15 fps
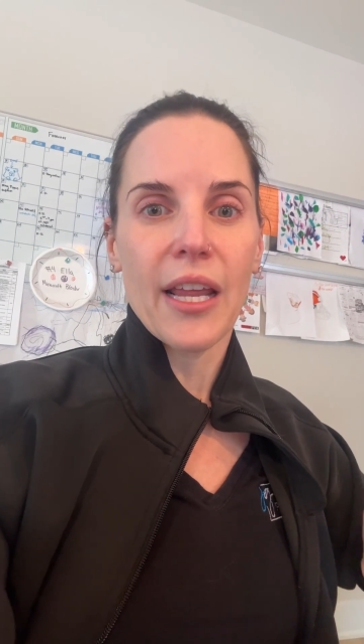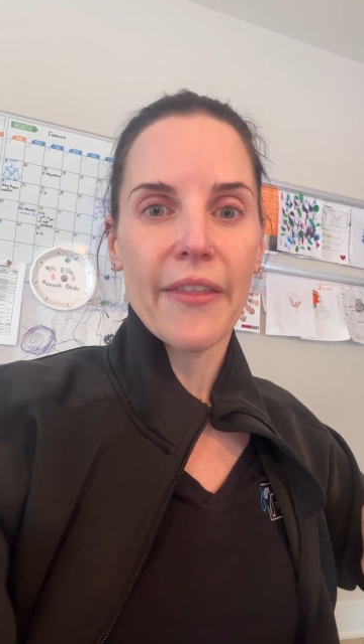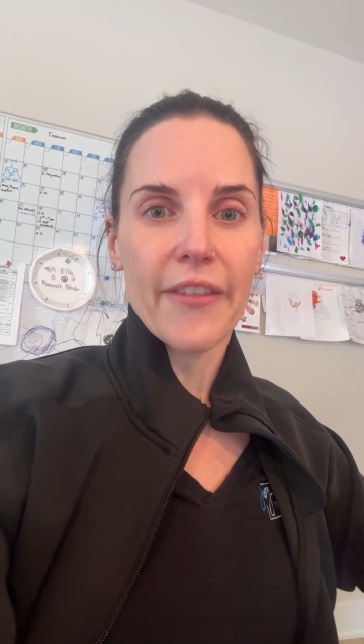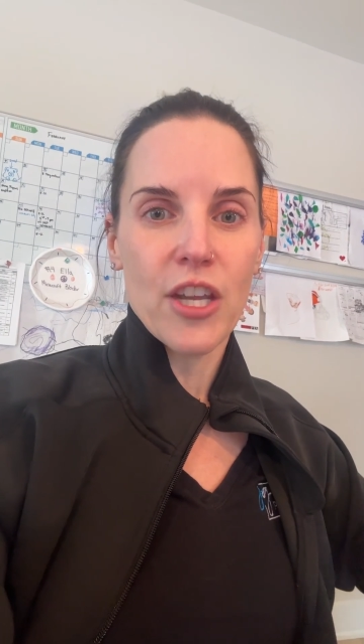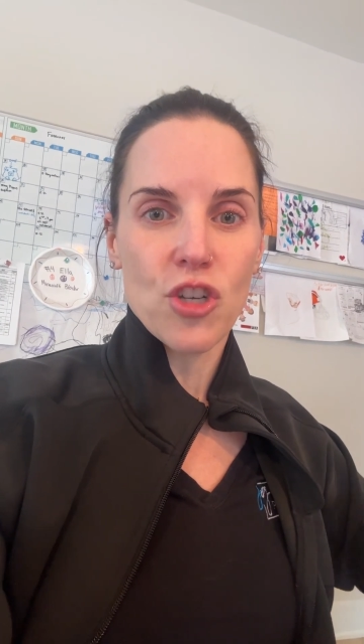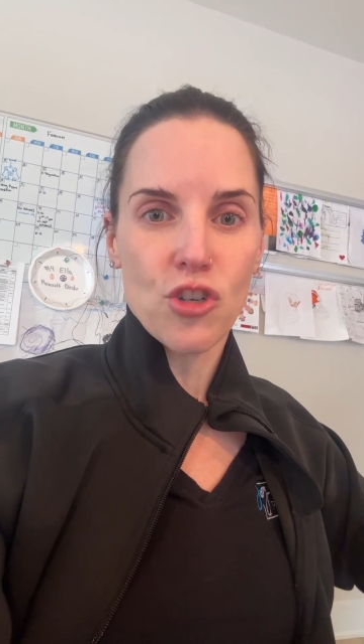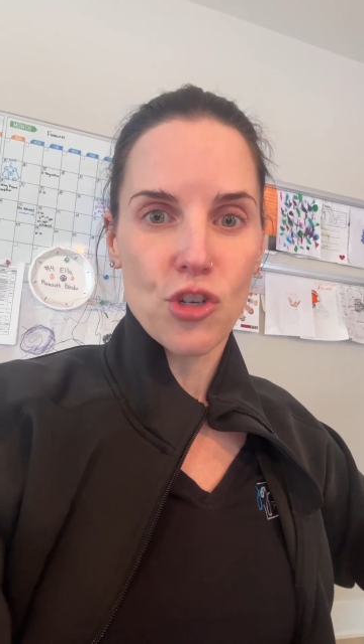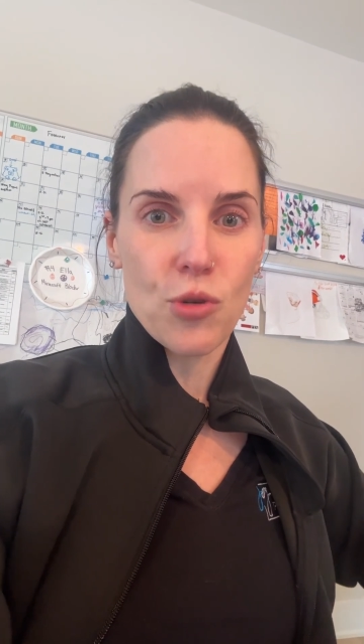and
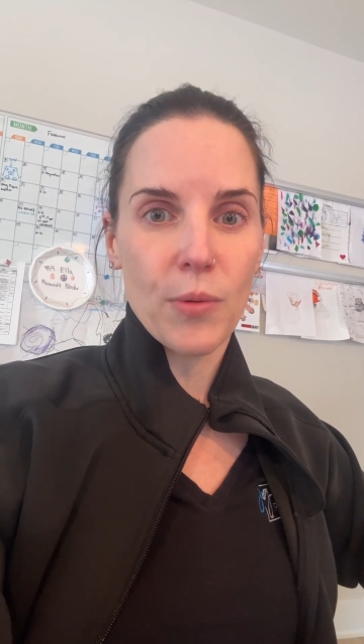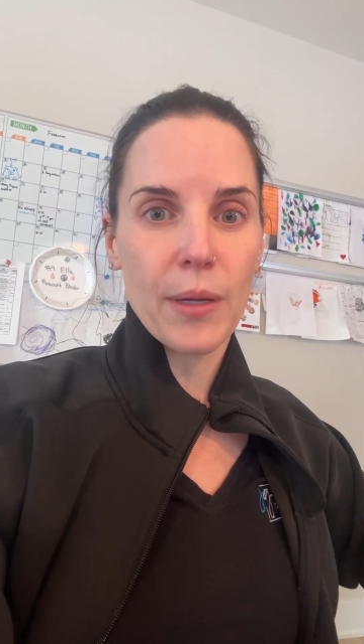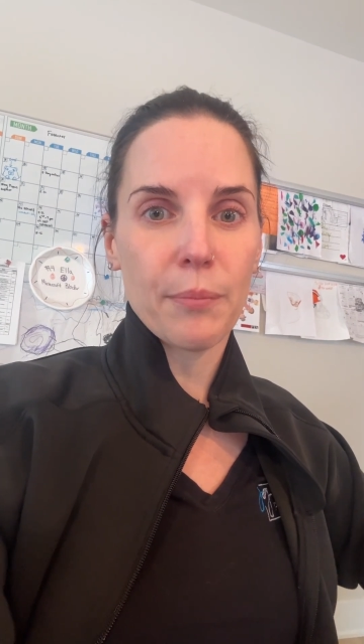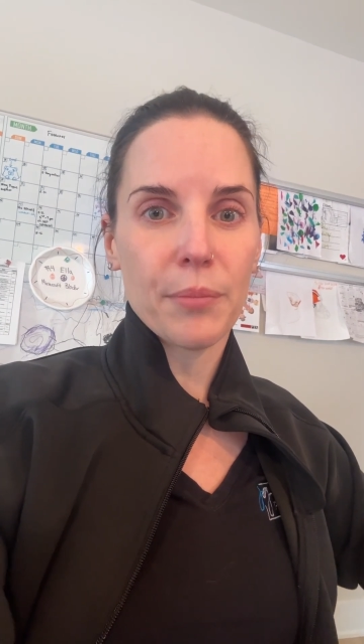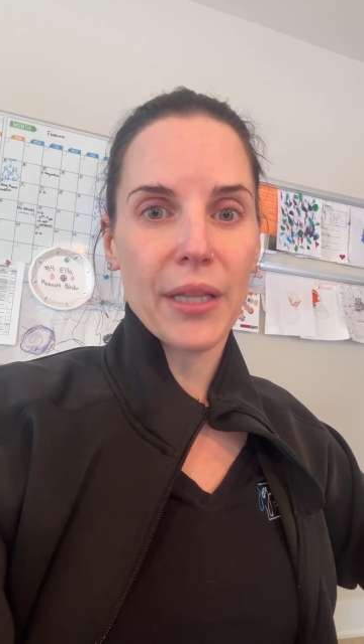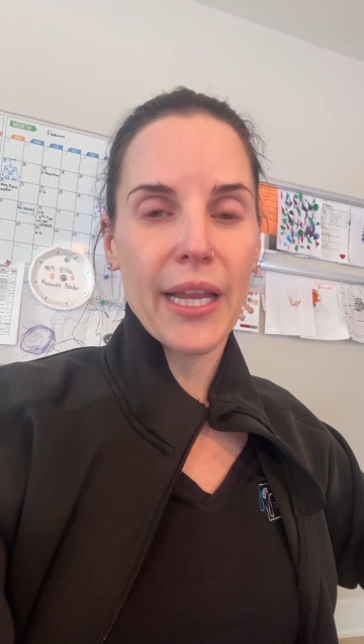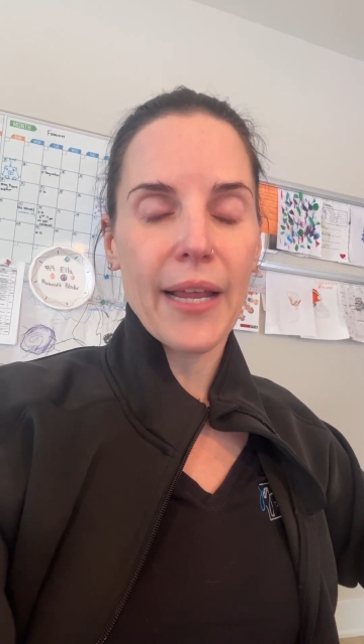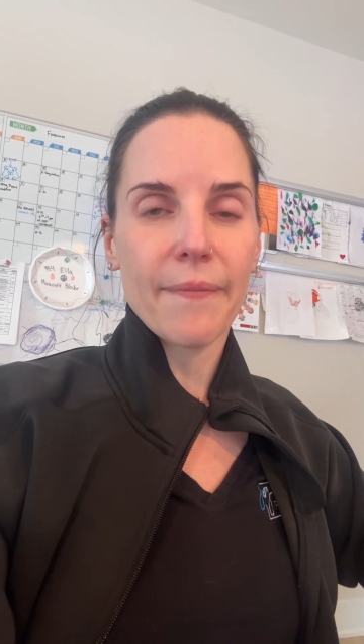then new
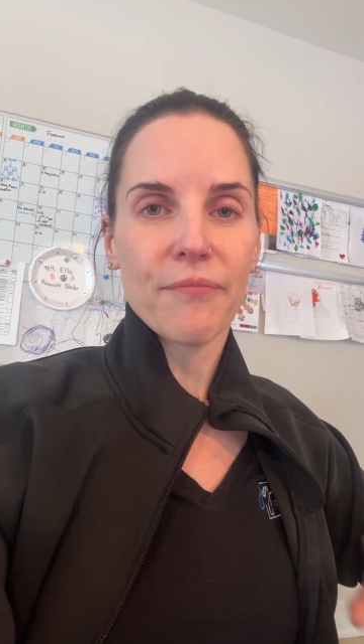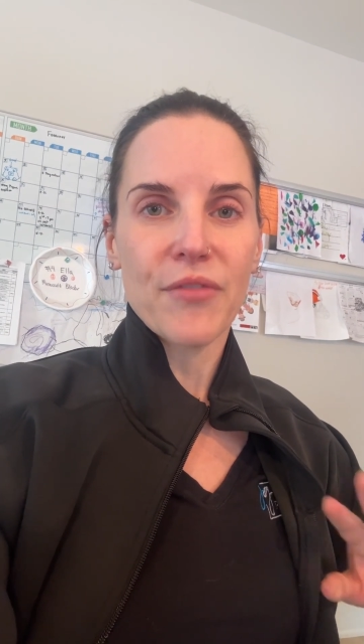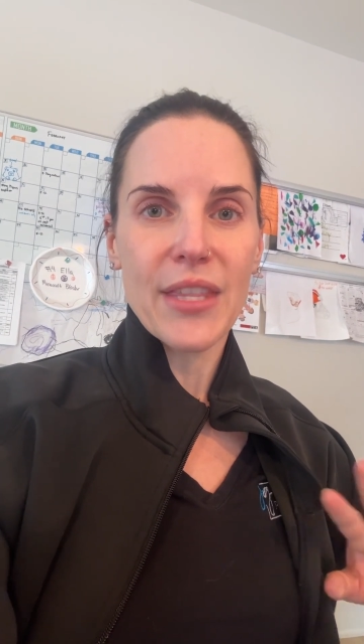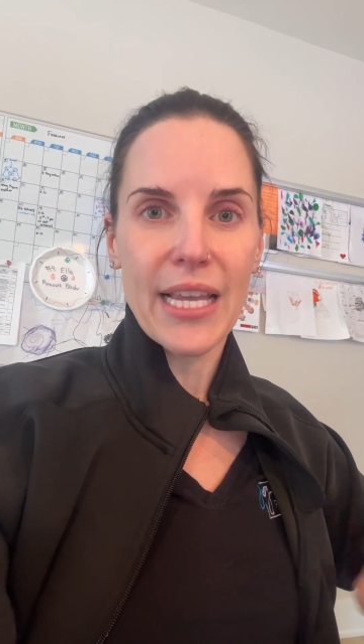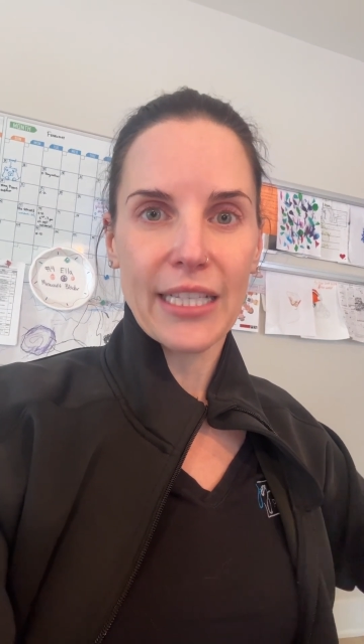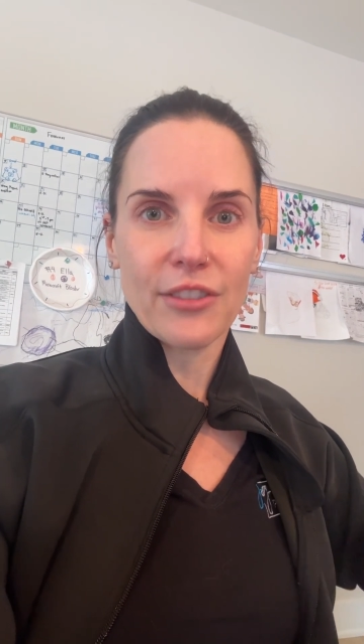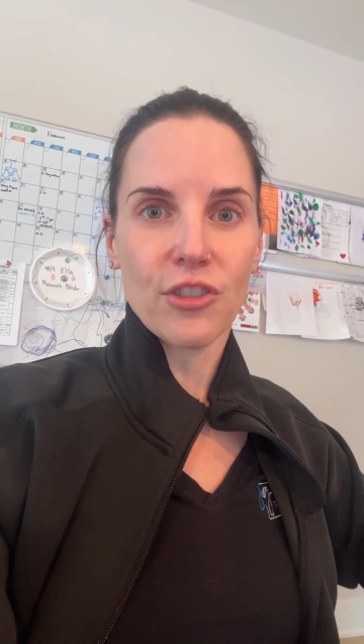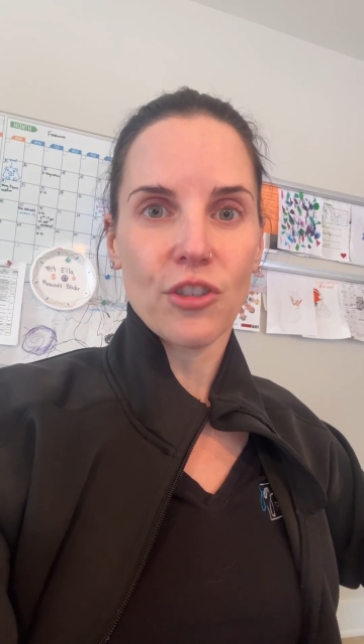implant.
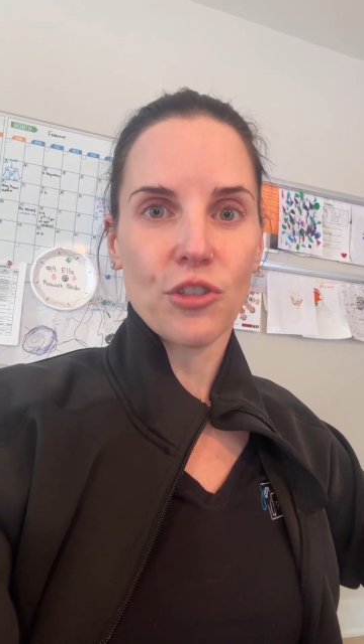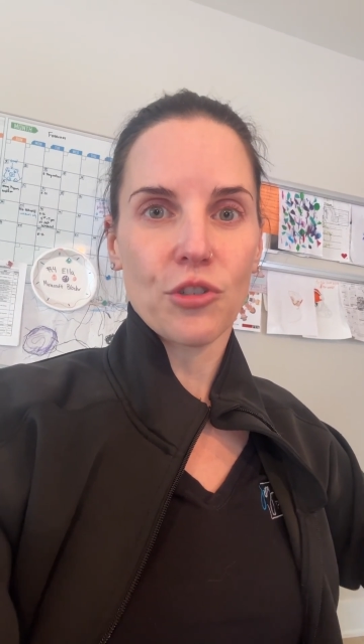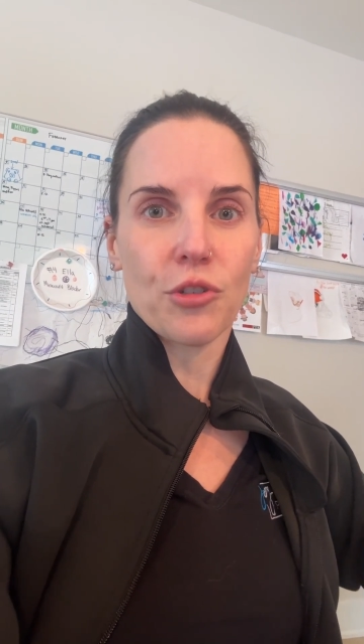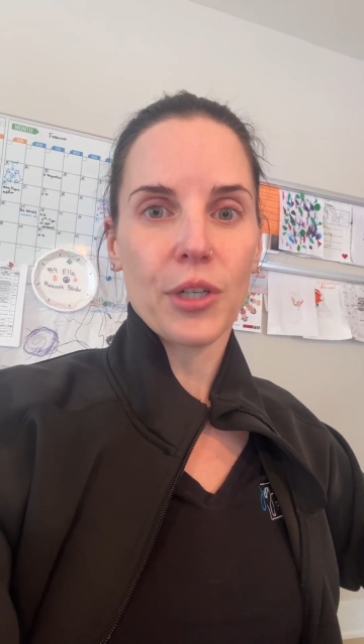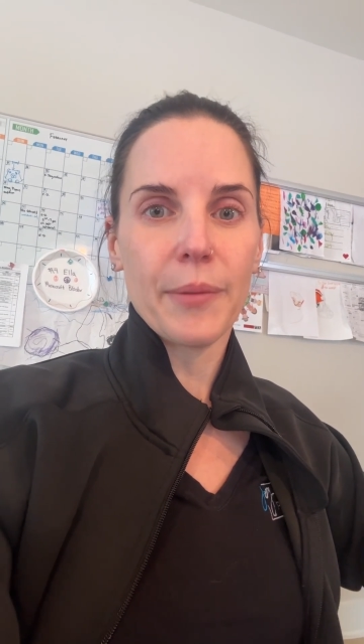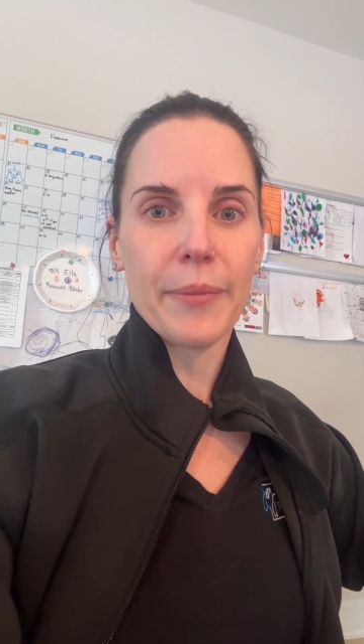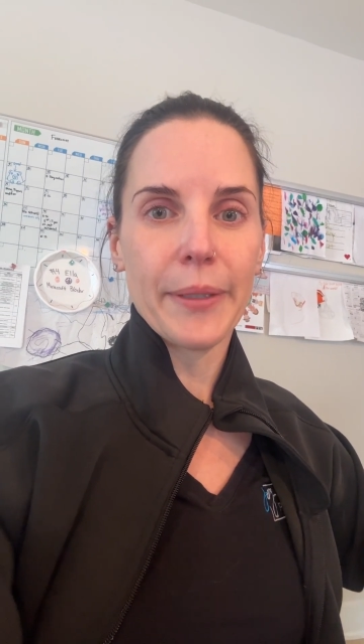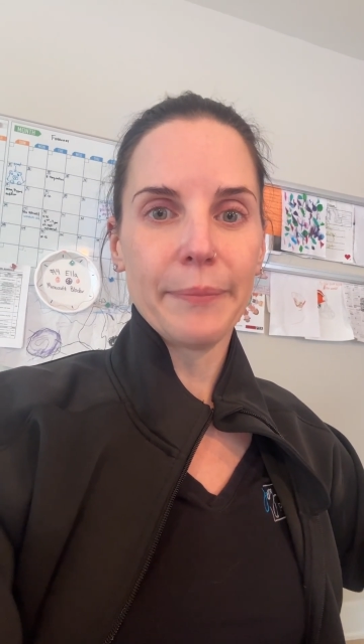That's the
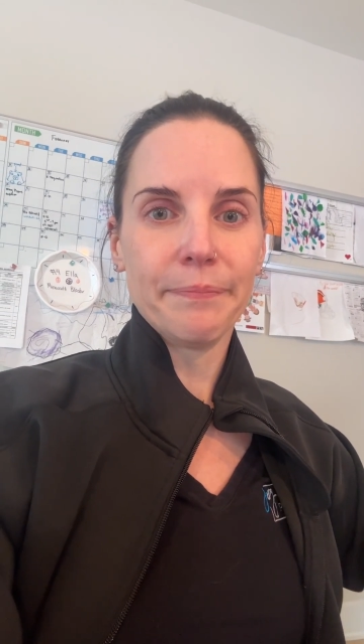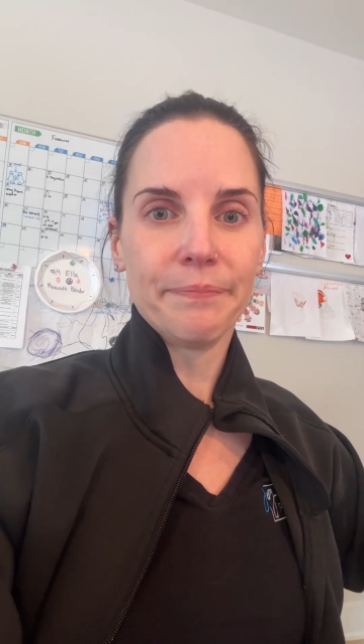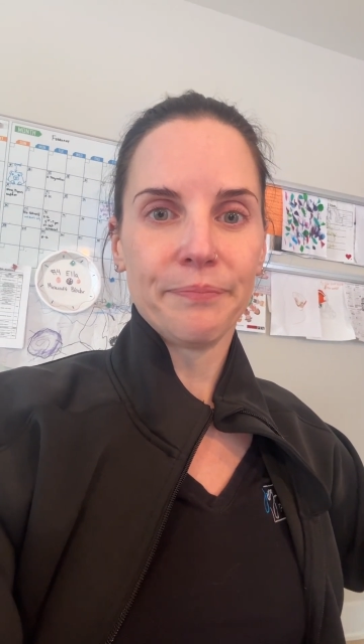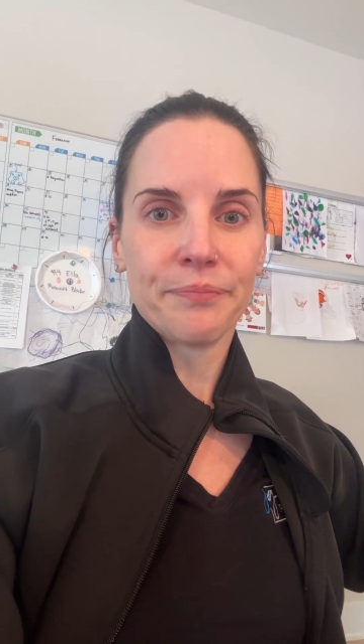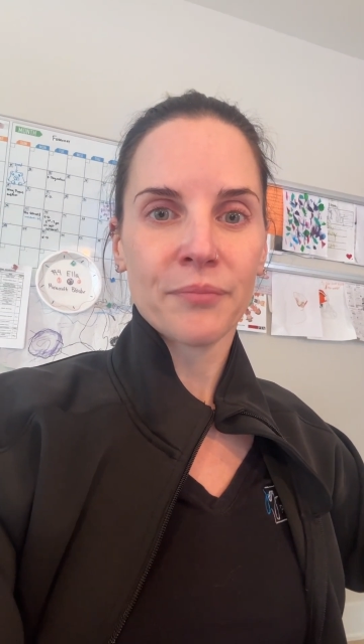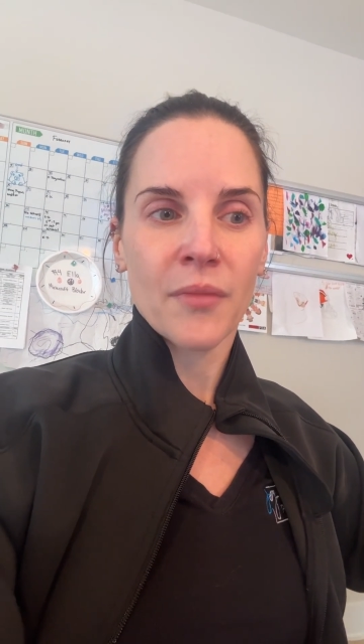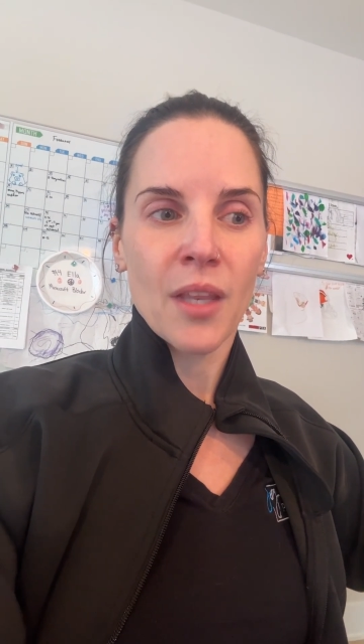treatment.